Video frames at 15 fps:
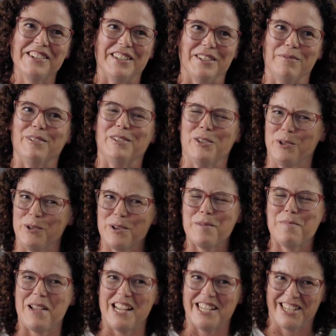and will talk
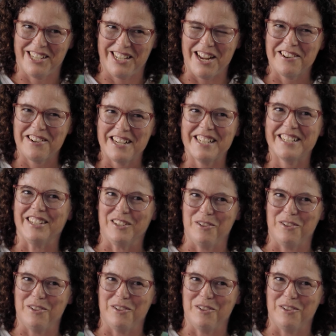about sharing and